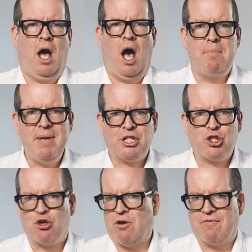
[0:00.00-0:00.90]
A
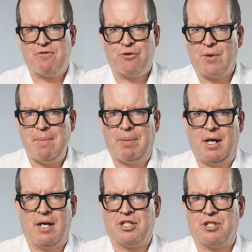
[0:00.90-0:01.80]
mixture of 3
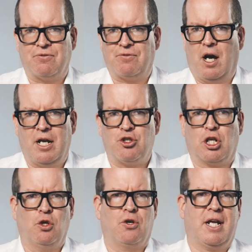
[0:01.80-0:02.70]
parts of
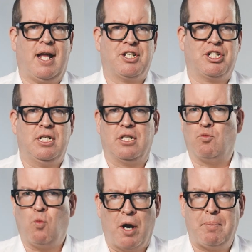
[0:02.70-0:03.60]
hydrochloric acid
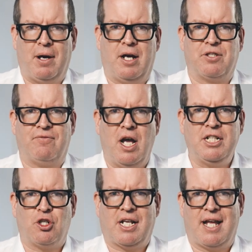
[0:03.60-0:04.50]
and 1 part of
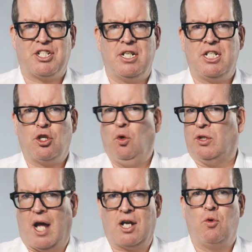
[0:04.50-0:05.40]
nitric acid is
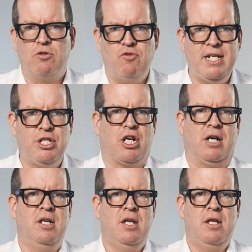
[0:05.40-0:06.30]
called aqua
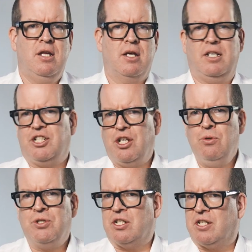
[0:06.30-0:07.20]
regia and is
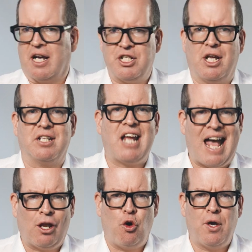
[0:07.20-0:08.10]
used to digest
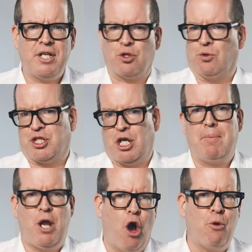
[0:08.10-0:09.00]
alloys or
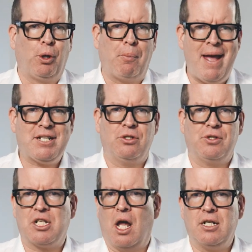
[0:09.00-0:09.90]
some noble
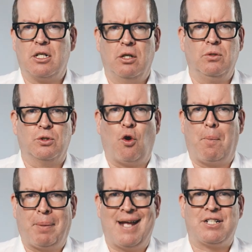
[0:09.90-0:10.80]
metals like gold
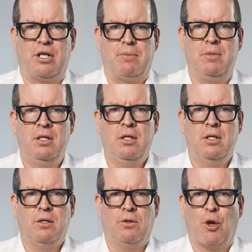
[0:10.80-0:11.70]
or platinum,
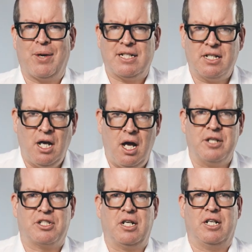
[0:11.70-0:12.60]
although it
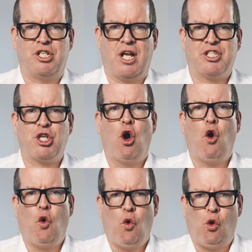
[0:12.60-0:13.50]
can't digest
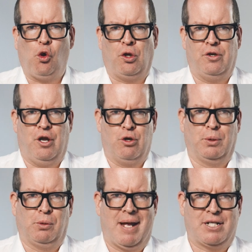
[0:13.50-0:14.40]
all
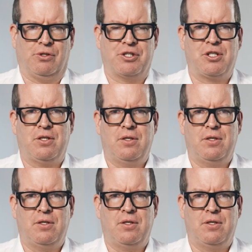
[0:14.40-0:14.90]
noble metals.